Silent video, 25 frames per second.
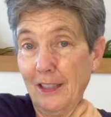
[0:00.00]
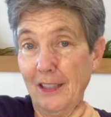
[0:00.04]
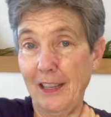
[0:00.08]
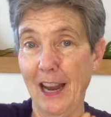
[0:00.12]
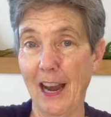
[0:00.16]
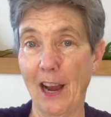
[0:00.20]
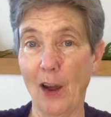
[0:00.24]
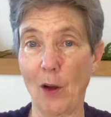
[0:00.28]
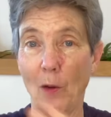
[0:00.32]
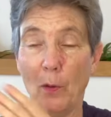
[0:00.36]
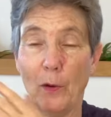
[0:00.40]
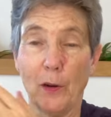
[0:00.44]

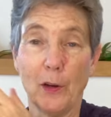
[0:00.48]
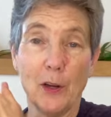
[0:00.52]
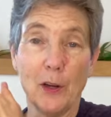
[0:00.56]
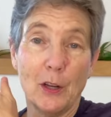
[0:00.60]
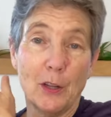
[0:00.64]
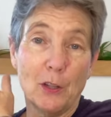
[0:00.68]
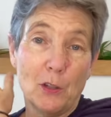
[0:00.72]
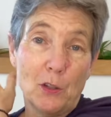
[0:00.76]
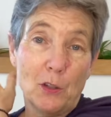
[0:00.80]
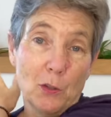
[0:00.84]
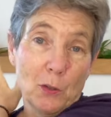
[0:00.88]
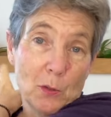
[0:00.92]
Now we're going
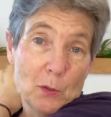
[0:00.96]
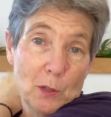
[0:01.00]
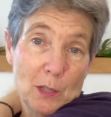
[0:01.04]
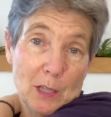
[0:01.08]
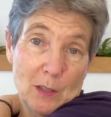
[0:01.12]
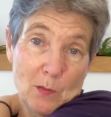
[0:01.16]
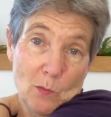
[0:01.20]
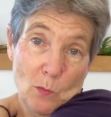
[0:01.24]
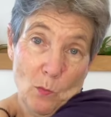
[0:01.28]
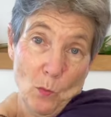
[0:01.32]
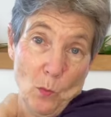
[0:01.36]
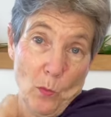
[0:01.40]
to do
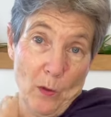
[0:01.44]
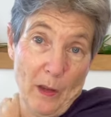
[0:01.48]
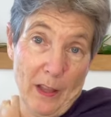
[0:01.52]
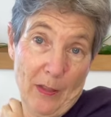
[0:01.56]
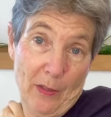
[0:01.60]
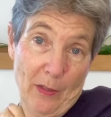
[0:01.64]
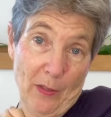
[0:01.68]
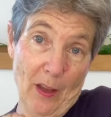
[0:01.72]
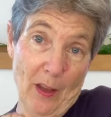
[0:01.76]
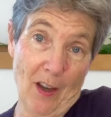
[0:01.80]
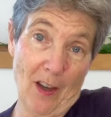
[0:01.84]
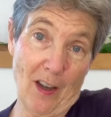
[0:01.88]
it
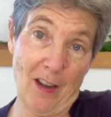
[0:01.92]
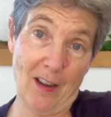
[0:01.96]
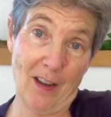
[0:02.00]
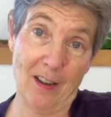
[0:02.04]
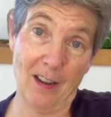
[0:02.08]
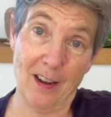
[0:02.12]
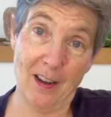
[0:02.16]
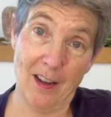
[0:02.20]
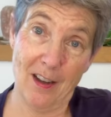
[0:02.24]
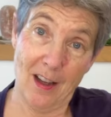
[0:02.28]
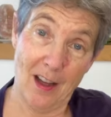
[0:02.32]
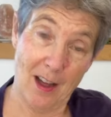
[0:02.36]
with
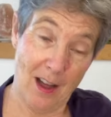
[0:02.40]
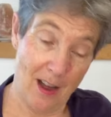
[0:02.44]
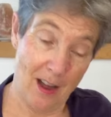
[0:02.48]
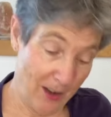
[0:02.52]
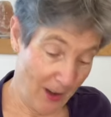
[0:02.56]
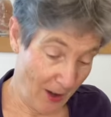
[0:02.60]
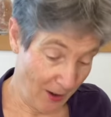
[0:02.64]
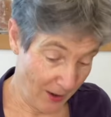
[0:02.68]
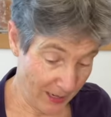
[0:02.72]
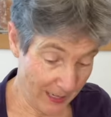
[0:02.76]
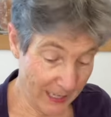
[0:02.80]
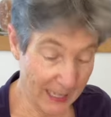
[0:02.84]
our
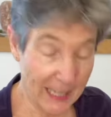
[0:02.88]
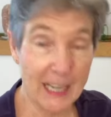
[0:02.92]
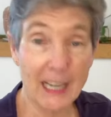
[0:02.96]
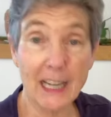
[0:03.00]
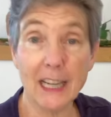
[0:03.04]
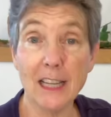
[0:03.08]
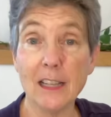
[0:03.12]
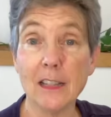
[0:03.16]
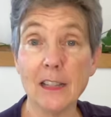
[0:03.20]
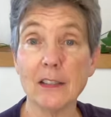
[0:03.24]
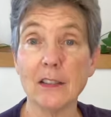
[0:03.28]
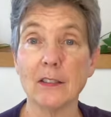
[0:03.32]
on our
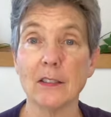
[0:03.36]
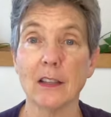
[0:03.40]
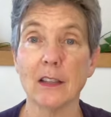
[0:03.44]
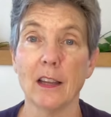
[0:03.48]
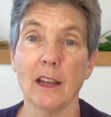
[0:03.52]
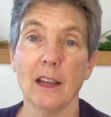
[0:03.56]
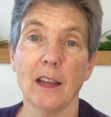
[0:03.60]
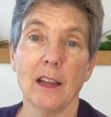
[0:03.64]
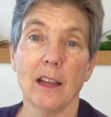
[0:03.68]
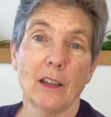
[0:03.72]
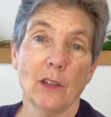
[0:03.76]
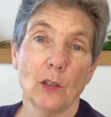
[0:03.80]
knees.
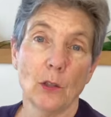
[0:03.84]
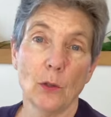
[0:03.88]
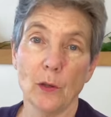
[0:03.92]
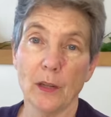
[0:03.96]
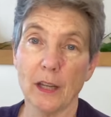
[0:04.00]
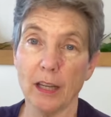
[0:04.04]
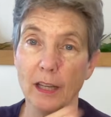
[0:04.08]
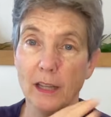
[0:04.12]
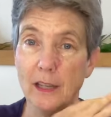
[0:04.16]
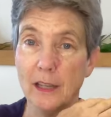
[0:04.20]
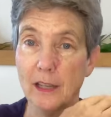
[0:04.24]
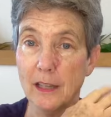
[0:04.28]
You
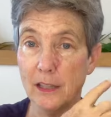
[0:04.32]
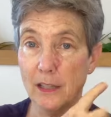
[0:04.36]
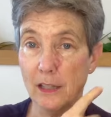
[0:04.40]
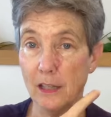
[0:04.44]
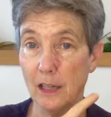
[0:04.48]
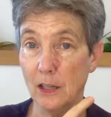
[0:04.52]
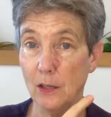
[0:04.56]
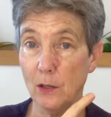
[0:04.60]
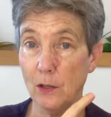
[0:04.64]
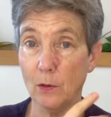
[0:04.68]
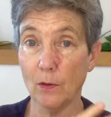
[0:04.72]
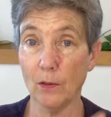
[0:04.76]
can
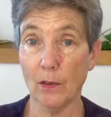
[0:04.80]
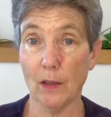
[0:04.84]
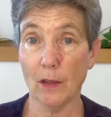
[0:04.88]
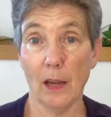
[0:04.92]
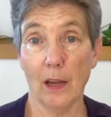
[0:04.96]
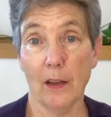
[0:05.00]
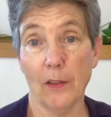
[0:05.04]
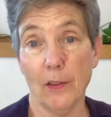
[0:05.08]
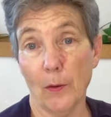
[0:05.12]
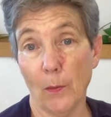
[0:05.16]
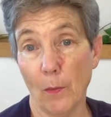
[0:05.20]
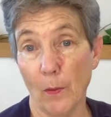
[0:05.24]
continue
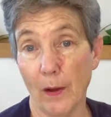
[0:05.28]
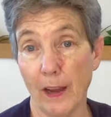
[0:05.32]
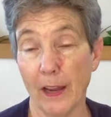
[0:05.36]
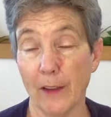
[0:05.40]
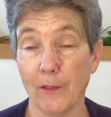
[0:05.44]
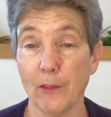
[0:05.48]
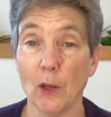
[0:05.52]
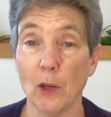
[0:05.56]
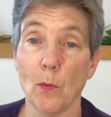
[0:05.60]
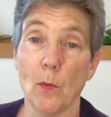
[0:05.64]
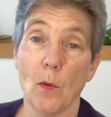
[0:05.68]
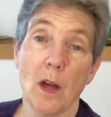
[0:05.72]
the other way
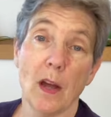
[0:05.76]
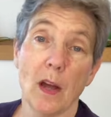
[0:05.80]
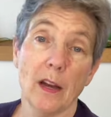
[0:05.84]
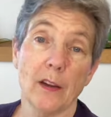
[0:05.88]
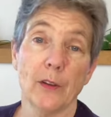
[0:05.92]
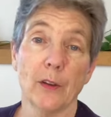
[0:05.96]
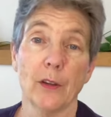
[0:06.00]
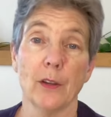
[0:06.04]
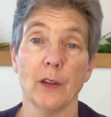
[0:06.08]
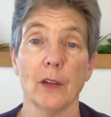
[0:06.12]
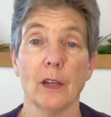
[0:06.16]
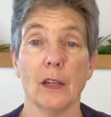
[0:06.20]
if you
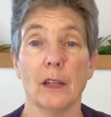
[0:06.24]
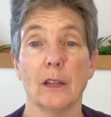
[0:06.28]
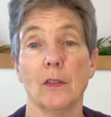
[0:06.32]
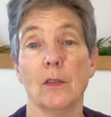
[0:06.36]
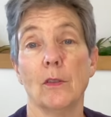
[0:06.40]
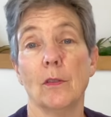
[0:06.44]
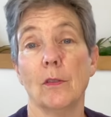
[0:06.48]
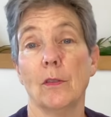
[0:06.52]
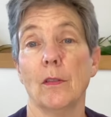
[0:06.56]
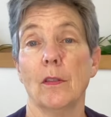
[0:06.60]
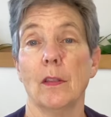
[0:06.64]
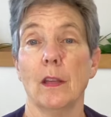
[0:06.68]
want, or you can
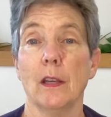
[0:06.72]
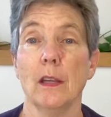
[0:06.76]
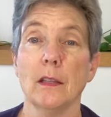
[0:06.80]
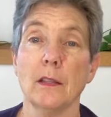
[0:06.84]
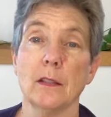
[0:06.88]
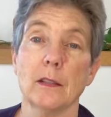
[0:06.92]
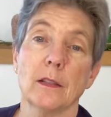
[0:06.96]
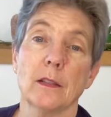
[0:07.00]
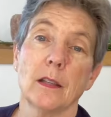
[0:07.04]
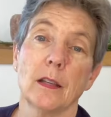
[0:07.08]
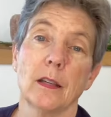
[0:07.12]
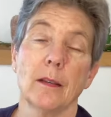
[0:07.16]
do
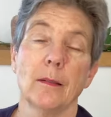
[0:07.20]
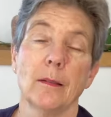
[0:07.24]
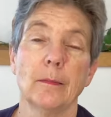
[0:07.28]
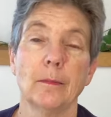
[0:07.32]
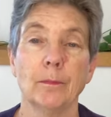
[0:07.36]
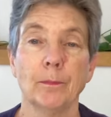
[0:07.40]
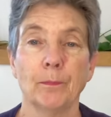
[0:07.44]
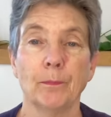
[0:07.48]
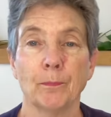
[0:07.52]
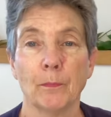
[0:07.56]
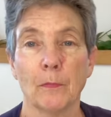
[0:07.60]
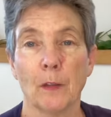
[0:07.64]
this
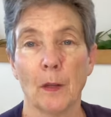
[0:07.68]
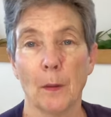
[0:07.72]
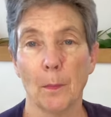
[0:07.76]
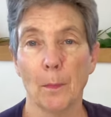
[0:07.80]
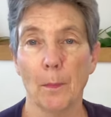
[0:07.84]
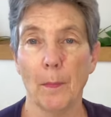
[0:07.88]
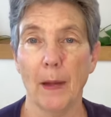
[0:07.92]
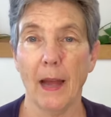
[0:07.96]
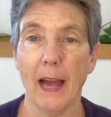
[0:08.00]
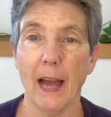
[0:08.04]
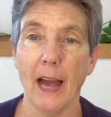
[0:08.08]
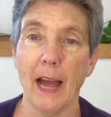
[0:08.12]

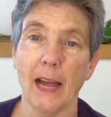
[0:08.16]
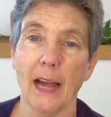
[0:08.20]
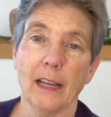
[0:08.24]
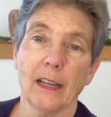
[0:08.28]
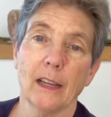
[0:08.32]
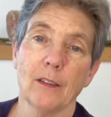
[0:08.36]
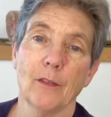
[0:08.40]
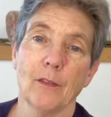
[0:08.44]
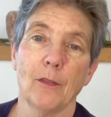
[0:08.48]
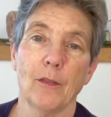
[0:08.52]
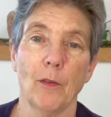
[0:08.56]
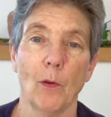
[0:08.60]

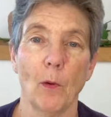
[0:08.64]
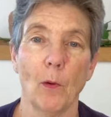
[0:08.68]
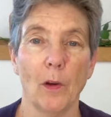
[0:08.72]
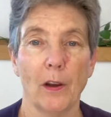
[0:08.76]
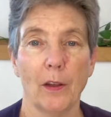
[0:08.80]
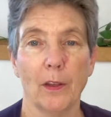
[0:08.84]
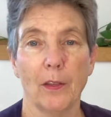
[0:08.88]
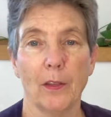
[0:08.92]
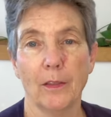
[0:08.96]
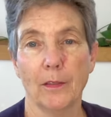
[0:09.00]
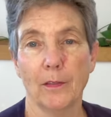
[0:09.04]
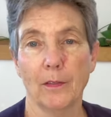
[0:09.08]
back and
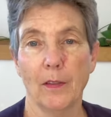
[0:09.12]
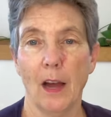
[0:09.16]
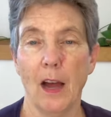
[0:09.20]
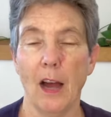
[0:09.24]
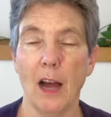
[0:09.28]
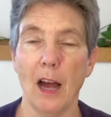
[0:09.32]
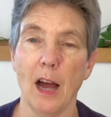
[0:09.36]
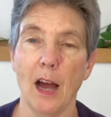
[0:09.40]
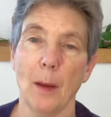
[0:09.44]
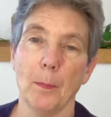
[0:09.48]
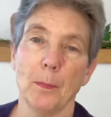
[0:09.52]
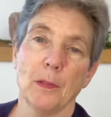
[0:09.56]
forth.
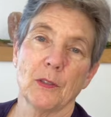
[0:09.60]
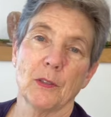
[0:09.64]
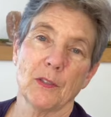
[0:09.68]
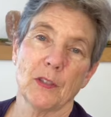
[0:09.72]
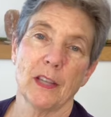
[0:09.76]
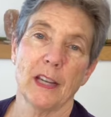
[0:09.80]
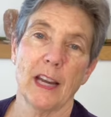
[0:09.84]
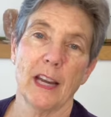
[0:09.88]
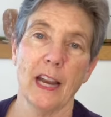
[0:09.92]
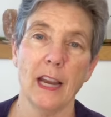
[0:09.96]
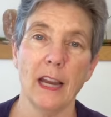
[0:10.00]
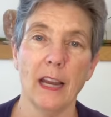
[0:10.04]

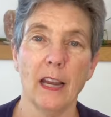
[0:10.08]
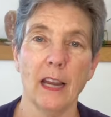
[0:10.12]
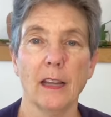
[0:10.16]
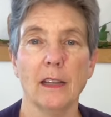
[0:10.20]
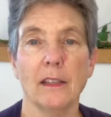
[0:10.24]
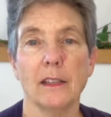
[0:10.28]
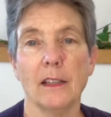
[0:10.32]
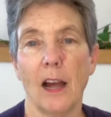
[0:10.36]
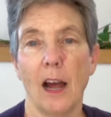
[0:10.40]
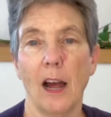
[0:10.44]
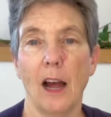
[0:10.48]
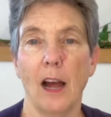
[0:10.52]
Opposite
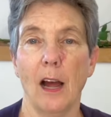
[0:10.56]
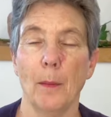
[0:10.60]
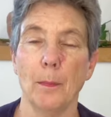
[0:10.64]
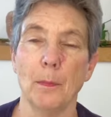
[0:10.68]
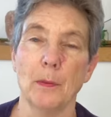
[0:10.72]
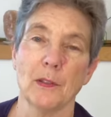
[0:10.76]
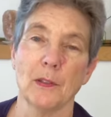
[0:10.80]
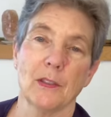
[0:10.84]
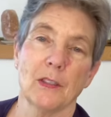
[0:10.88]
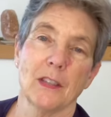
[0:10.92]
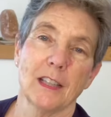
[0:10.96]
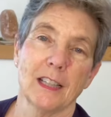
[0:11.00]
hand,
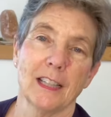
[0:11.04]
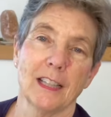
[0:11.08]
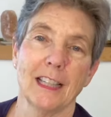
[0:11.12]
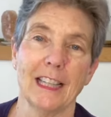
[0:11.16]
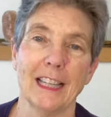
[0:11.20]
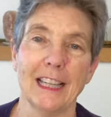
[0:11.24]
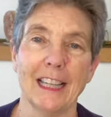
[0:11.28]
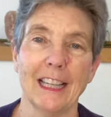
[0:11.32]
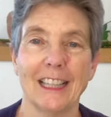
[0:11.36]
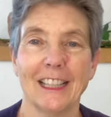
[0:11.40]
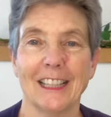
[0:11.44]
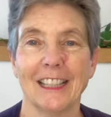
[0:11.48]
opposite
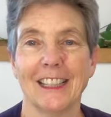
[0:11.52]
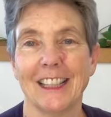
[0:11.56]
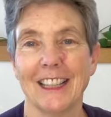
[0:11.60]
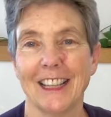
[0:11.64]
knee.